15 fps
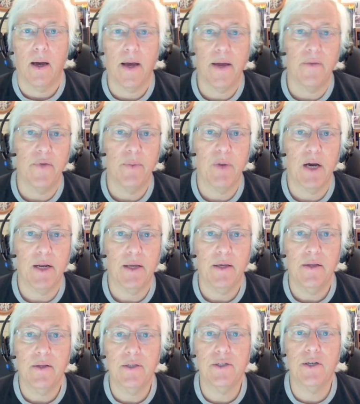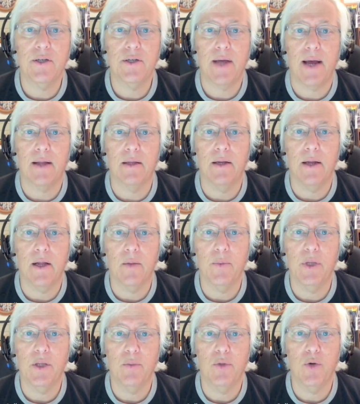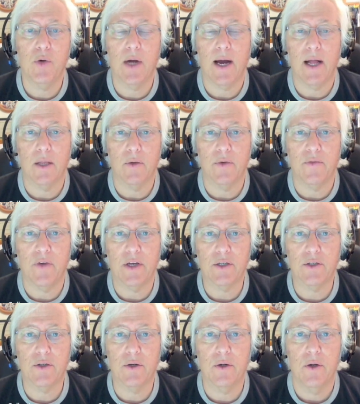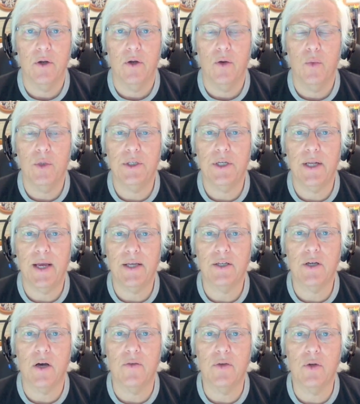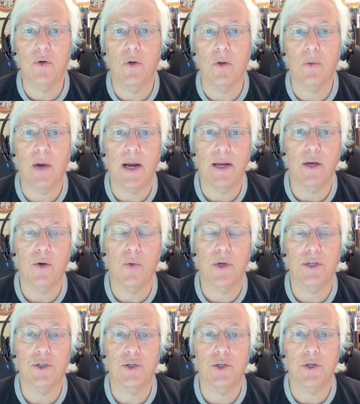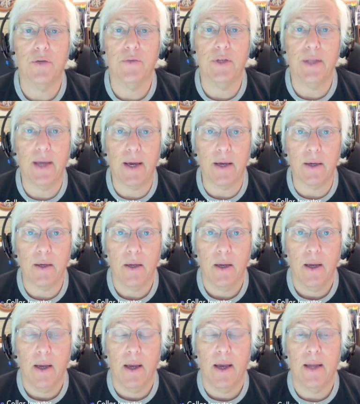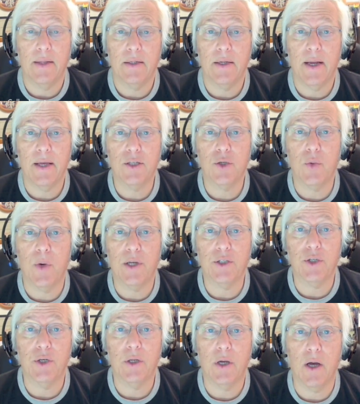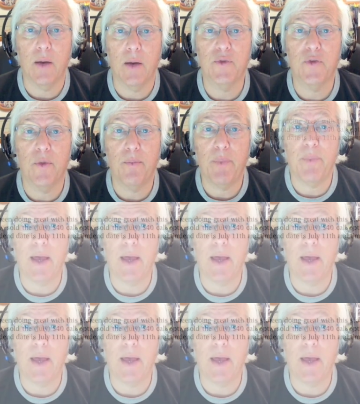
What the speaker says: Hi everybody, this is Ellman, the blue collar investor, with today's covered call writing question of the day. And today's question comes from